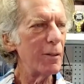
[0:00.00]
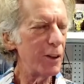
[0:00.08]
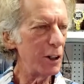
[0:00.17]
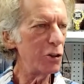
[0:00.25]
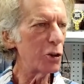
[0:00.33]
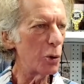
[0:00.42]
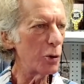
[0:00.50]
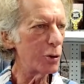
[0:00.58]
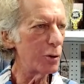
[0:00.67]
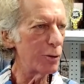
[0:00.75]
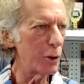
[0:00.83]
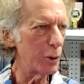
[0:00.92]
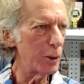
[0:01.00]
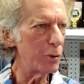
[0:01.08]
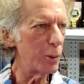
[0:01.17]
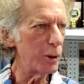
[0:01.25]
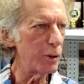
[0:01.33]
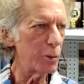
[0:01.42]
of these sorts of
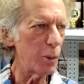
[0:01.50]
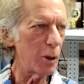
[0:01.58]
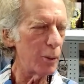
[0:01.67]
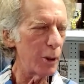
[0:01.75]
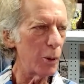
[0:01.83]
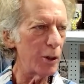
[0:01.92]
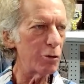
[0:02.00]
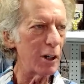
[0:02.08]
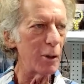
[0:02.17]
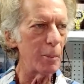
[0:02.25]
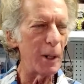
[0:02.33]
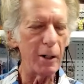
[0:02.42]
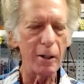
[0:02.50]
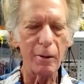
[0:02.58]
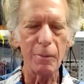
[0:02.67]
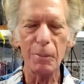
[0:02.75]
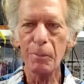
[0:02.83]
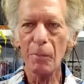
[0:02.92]
lures, which is why we always
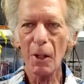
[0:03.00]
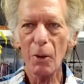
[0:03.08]
recommended